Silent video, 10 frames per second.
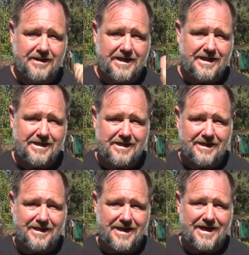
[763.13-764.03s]
Get into
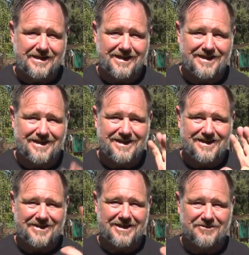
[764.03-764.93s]
your gardening.
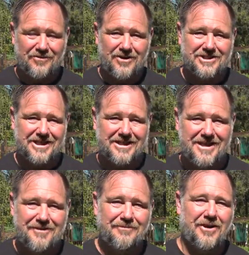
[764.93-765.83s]
Thanks for watching.
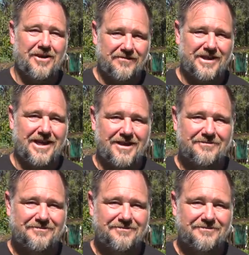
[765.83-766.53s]
Bye for now.